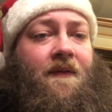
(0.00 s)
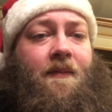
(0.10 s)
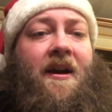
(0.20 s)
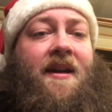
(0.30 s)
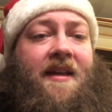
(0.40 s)

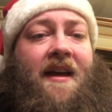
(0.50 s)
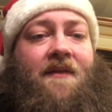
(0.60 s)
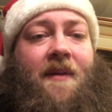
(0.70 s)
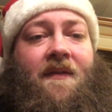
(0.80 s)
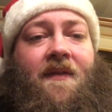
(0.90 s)
prior to
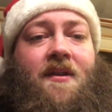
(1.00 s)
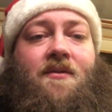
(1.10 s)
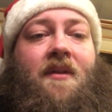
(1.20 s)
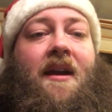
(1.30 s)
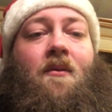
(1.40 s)
having my
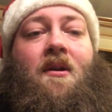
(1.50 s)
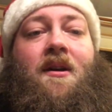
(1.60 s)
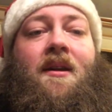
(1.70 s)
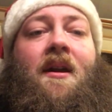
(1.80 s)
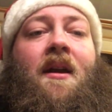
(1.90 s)
first Rat
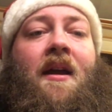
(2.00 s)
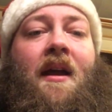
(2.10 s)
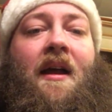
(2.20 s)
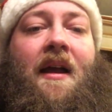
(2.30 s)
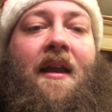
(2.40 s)
1.
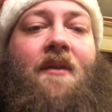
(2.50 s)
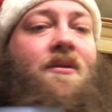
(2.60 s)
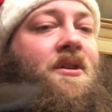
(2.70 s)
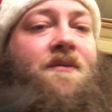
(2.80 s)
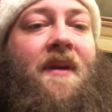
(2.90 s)
It was just